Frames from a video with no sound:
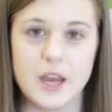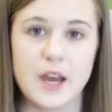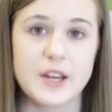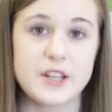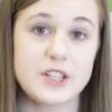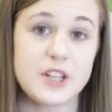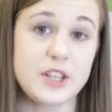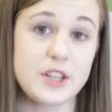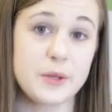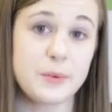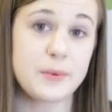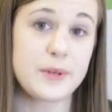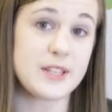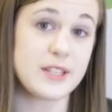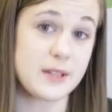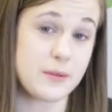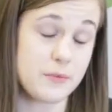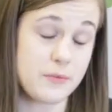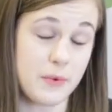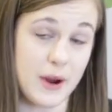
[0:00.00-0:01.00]
Another
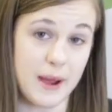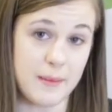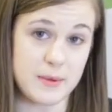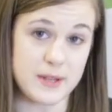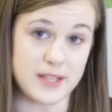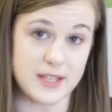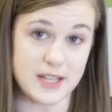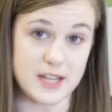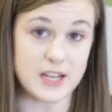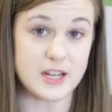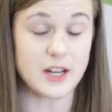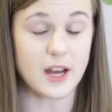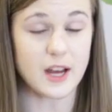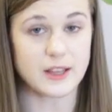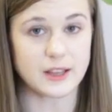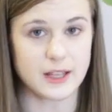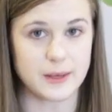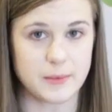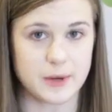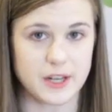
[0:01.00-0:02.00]
reason rabbits need
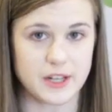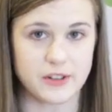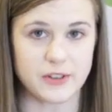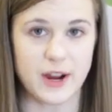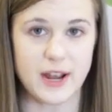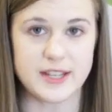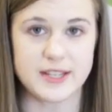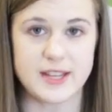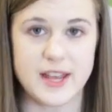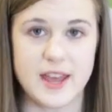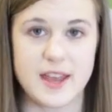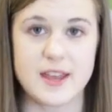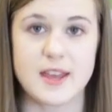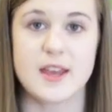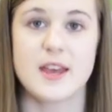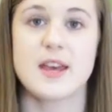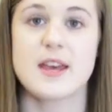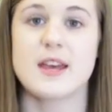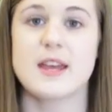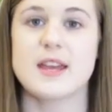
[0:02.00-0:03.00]
unlimited grass
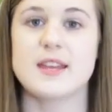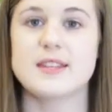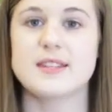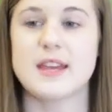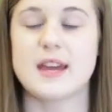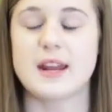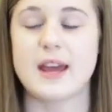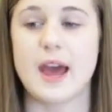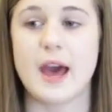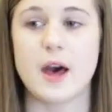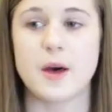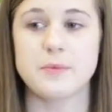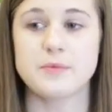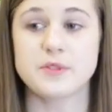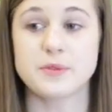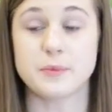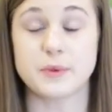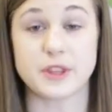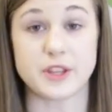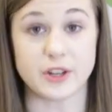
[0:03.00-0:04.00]
hay is that it
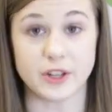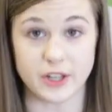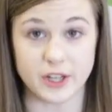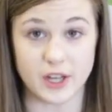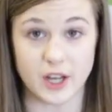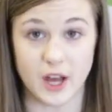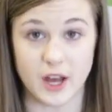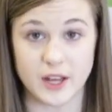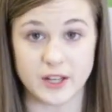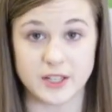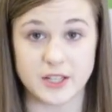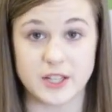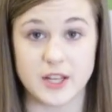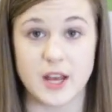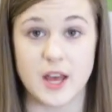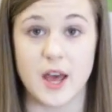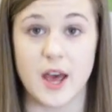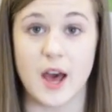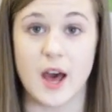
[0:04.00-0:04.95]
helps with their gut.